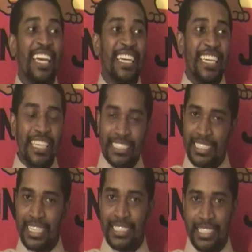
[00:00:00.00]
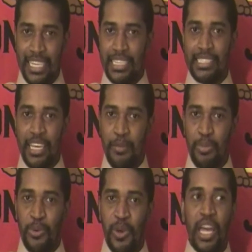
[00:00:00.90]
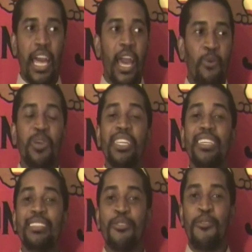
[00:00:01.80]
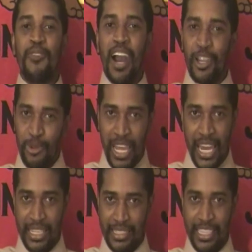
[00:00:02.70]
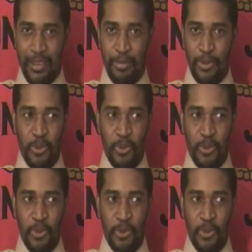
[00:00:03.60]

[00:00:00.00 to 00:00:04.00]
He sets the example, and we need to follow that example,